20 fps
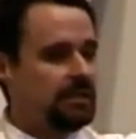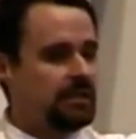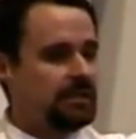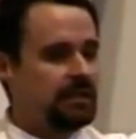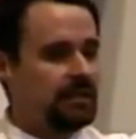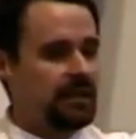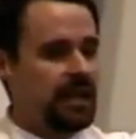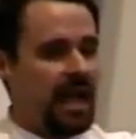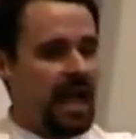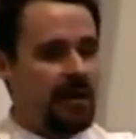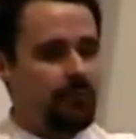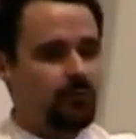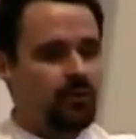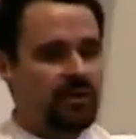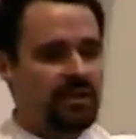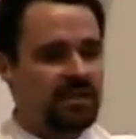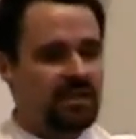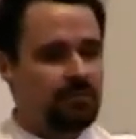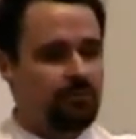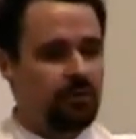The Lamb
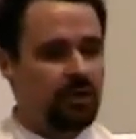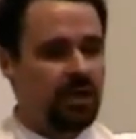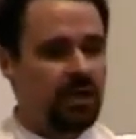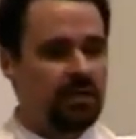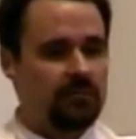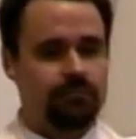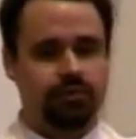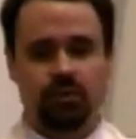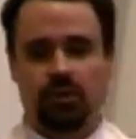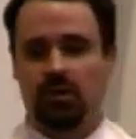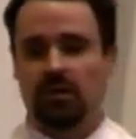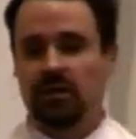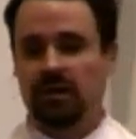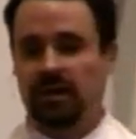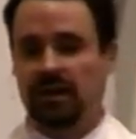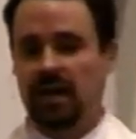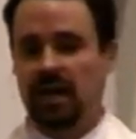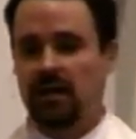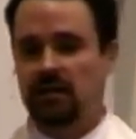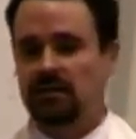with his blood
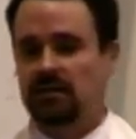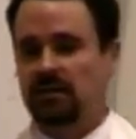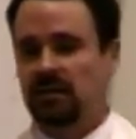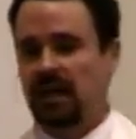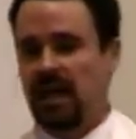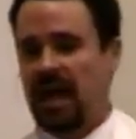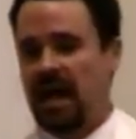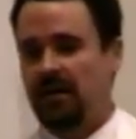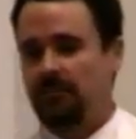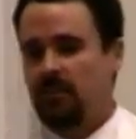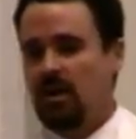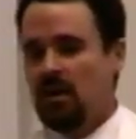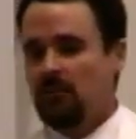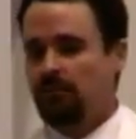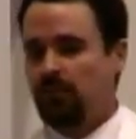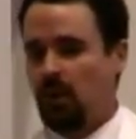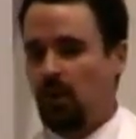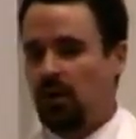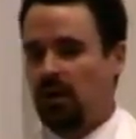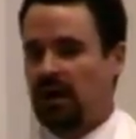pouring out. The Lamb
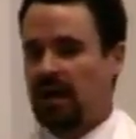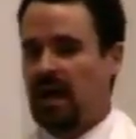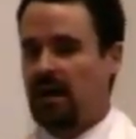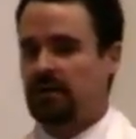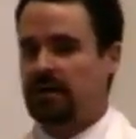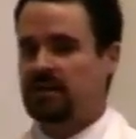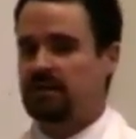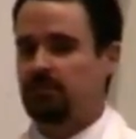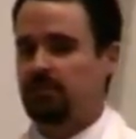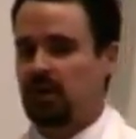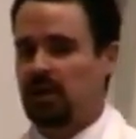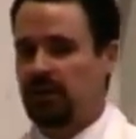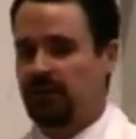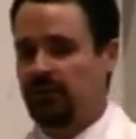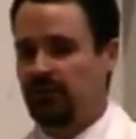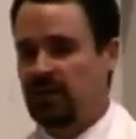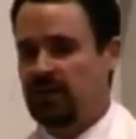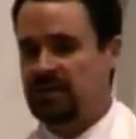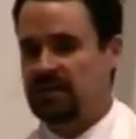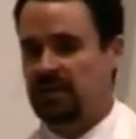pouring out his blood
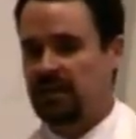for us.